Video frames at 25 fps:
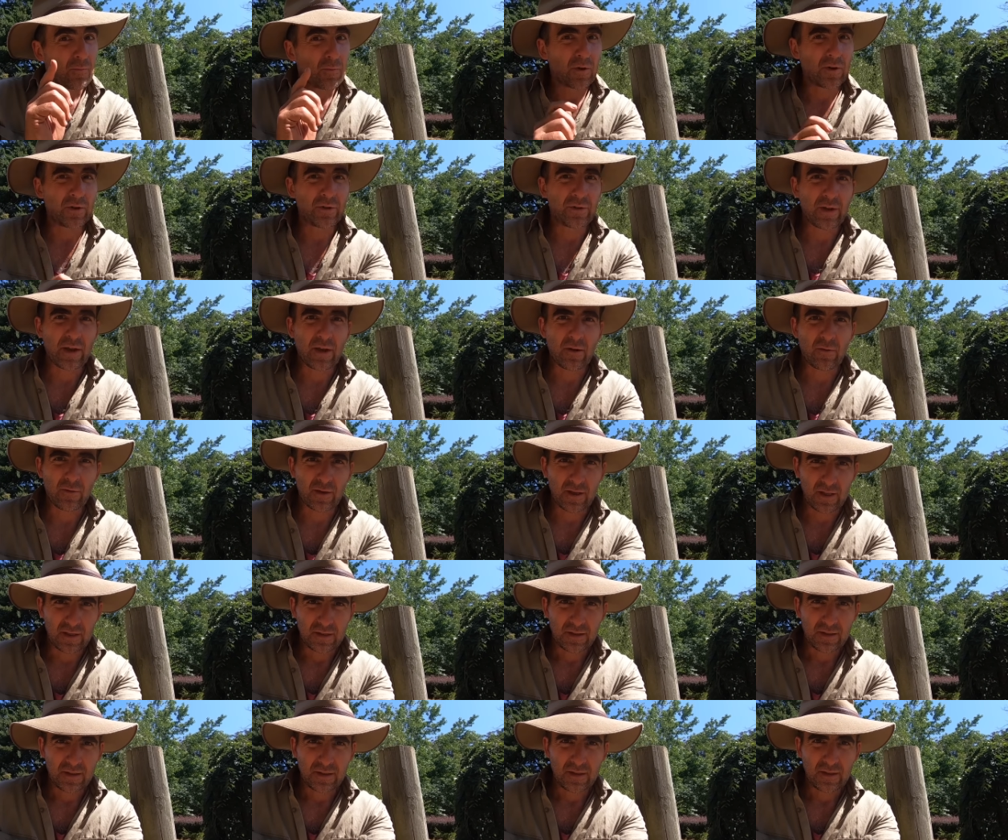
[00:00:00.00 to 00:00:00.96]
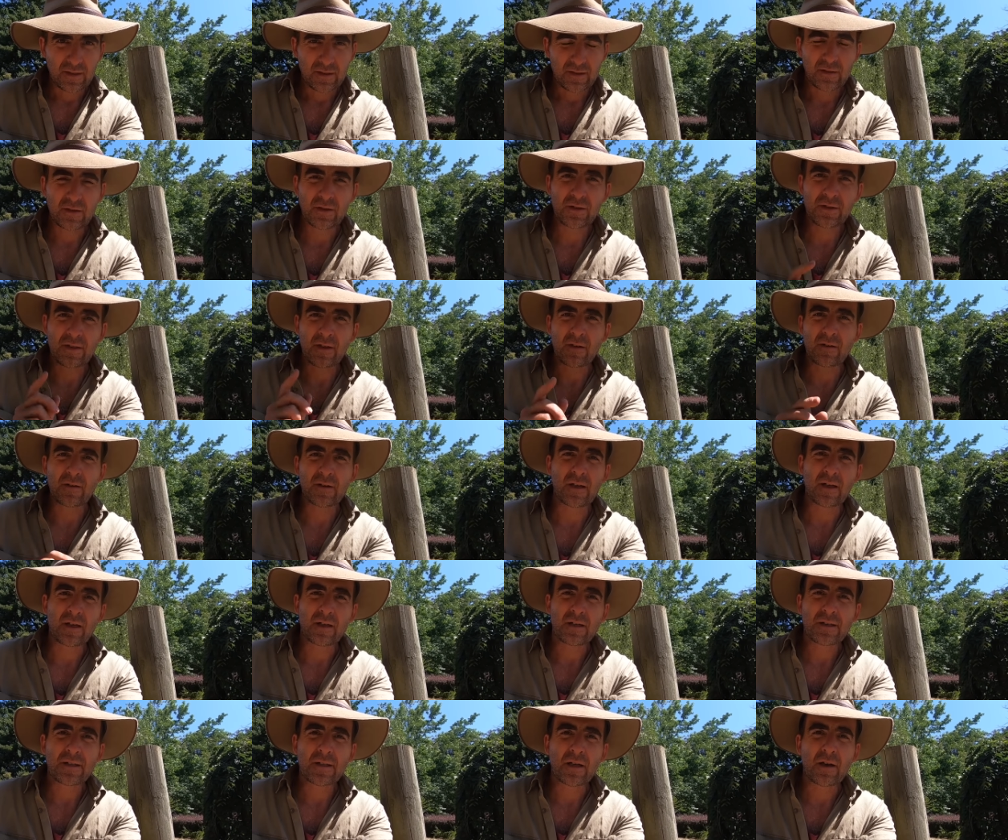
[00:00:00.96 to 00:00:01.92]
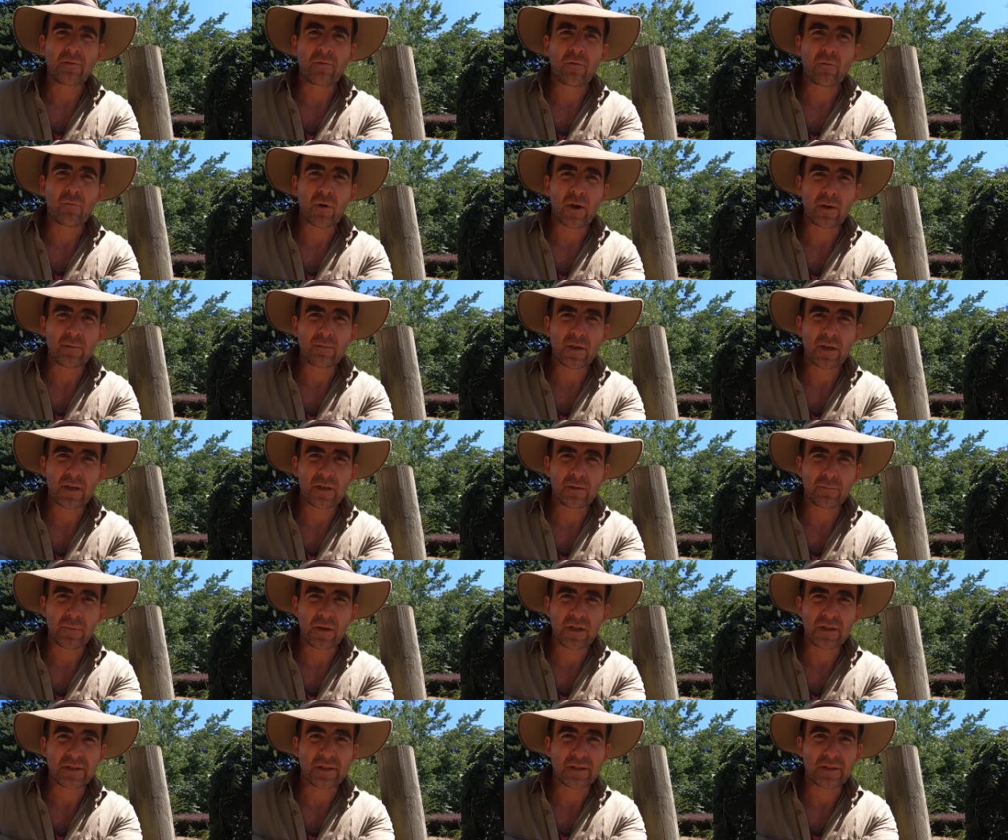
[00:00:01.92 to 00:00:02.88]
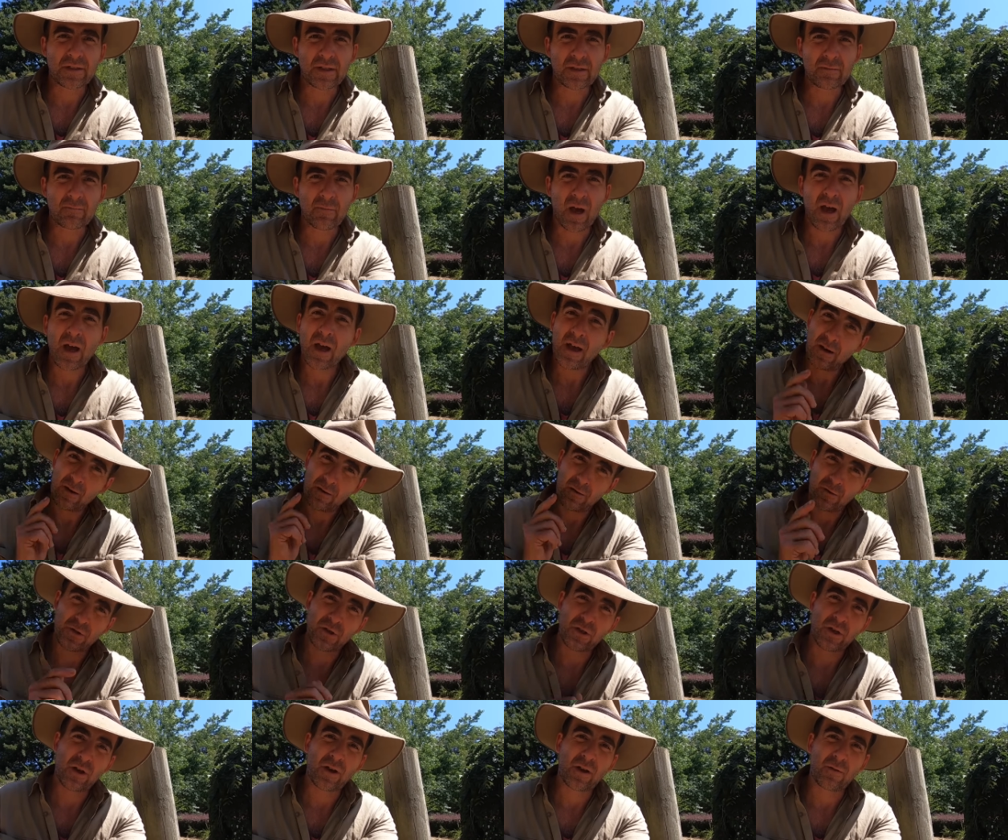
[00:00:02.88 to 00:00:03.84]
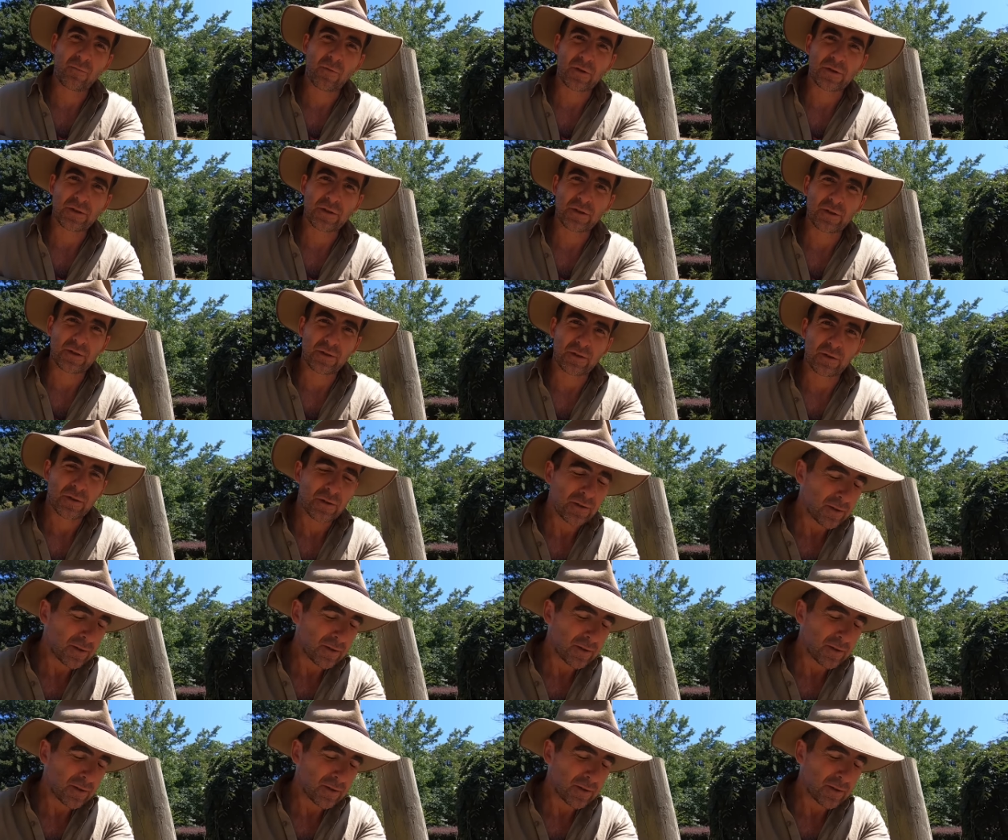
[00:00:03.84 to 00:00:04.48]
Well, there is. Just go and get yourself a 1 metre piece of timber and I'll show you what to do.